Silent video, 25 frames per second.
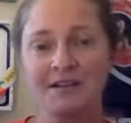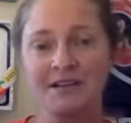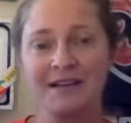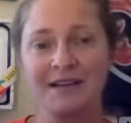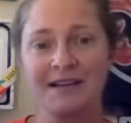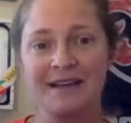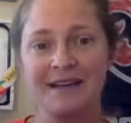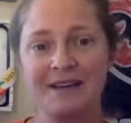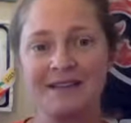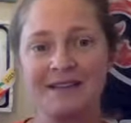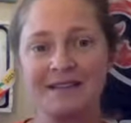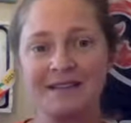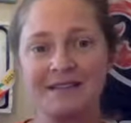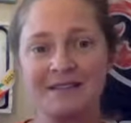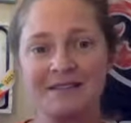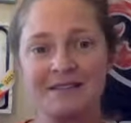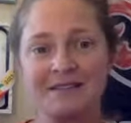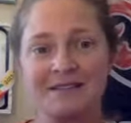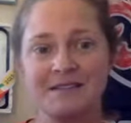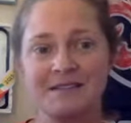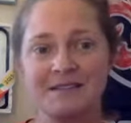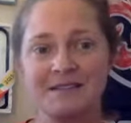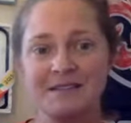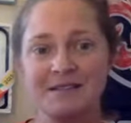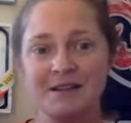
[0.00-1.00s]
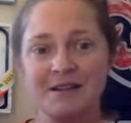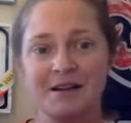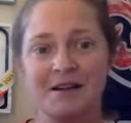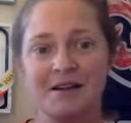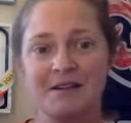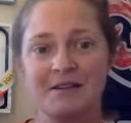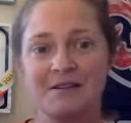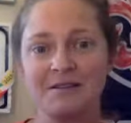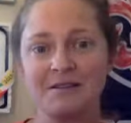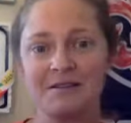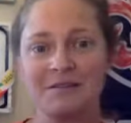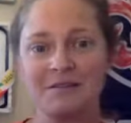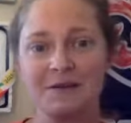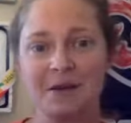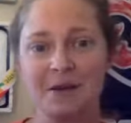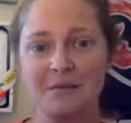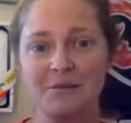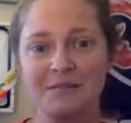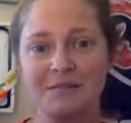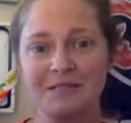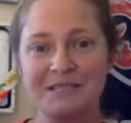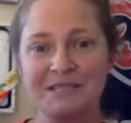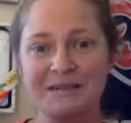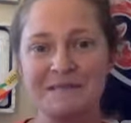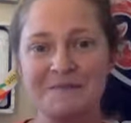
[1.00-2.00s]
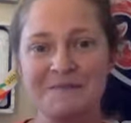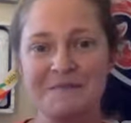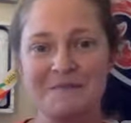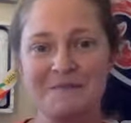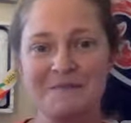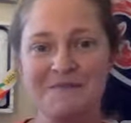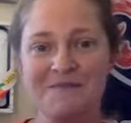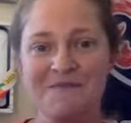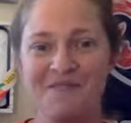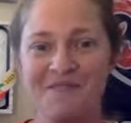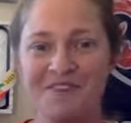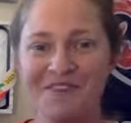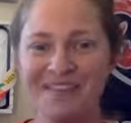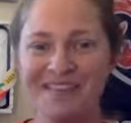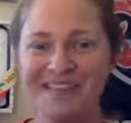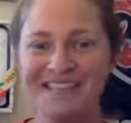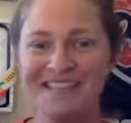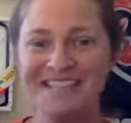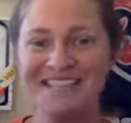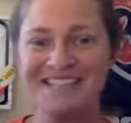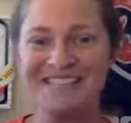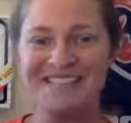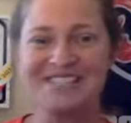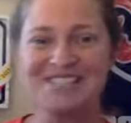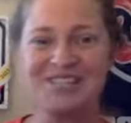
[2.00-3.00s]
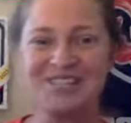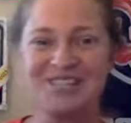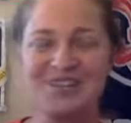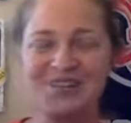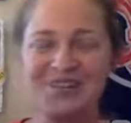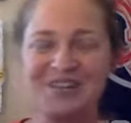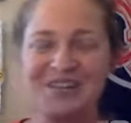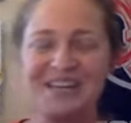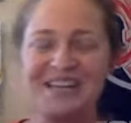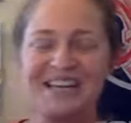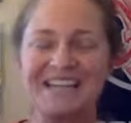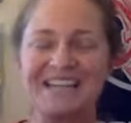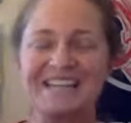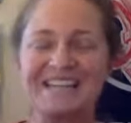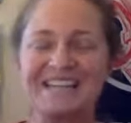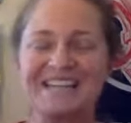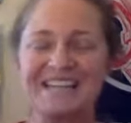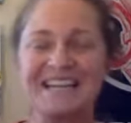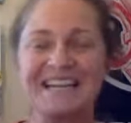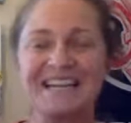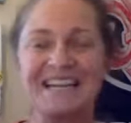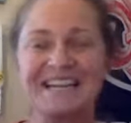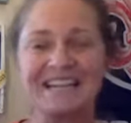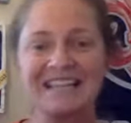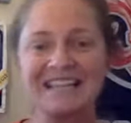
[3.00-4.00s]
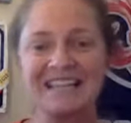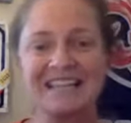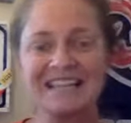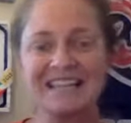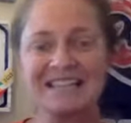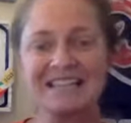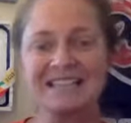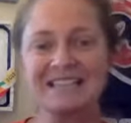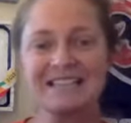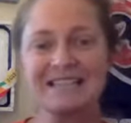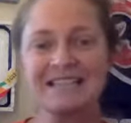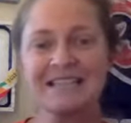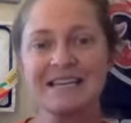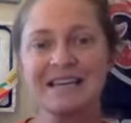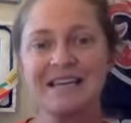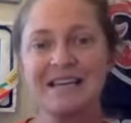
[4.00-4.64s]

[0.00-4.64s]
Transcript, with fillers: and uh, a couple Team View affiliates doing St. Anthony's